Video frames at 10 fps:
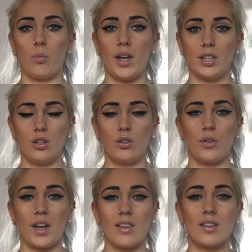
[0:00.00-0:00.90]
when you
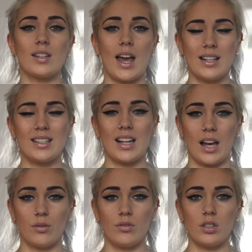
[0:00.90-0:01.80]
create this S
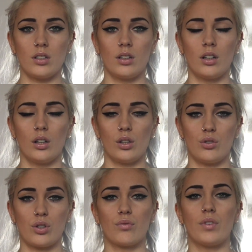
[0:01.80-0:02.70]
sound, you
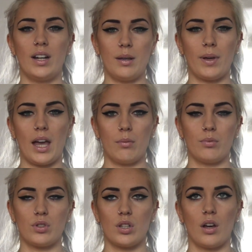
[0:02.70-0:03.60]
should really be
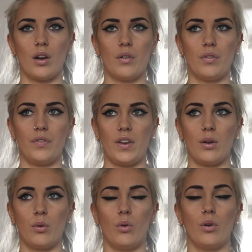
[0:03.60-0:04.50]
able to
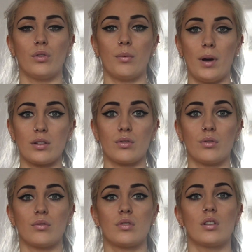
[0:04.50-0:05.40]
feel the
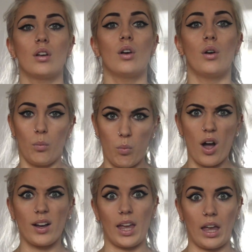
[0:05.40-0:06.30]
muscles
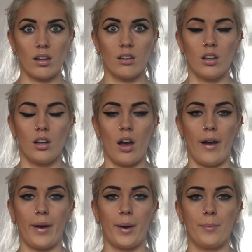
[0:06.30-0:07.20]
working,
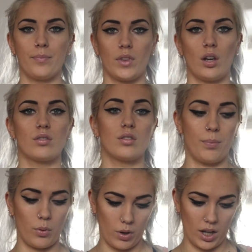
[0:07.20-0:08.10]

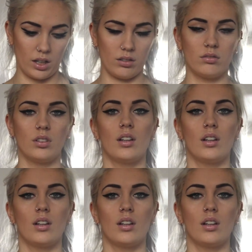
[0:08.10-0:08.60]
supporting